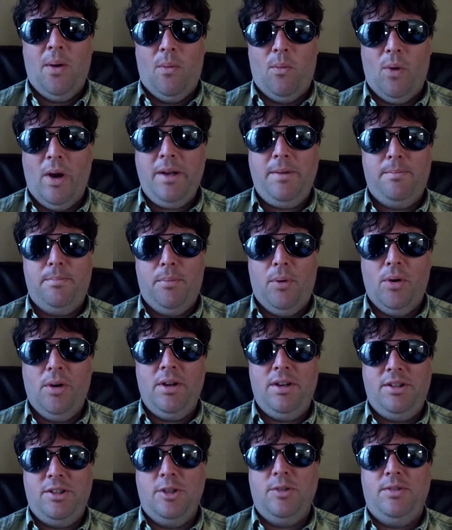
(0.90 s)
White boy,
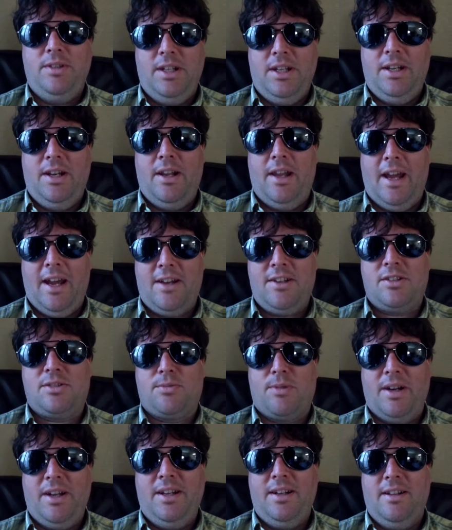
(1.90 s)
you need x ray